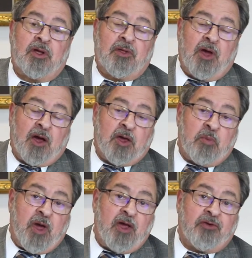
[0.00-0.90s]
The
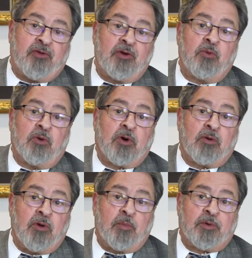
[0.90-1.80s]
occupation will
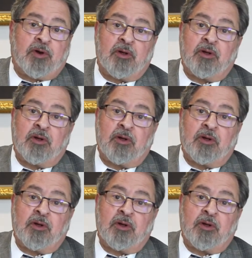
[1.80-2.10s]
corrupt